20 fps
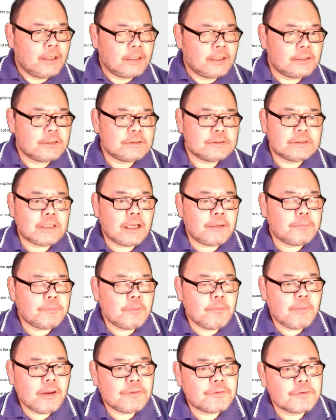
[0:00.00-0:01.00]
And this type
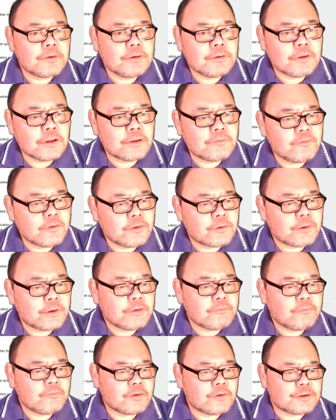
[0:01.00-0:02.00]
of method are
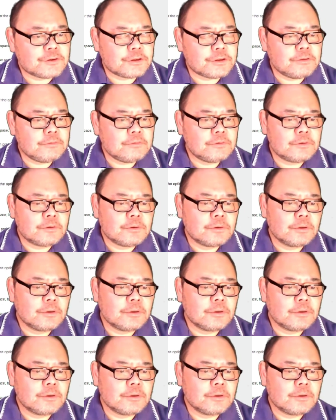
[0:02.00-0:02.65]
very efficient,